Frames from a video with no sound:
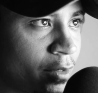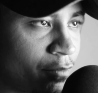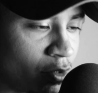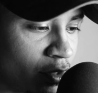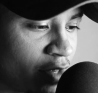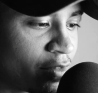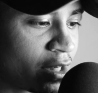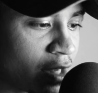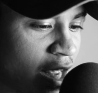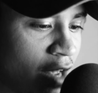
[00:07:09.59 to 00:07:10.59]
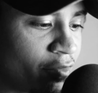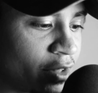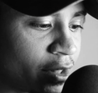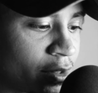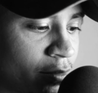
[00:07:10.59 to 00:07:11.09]
if you're living in
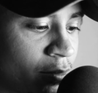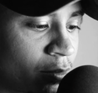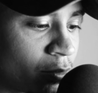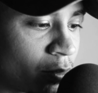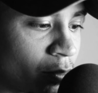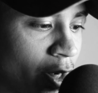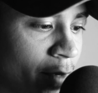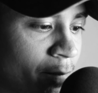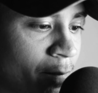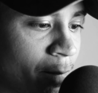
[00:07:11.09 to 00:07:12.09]
conflict, right?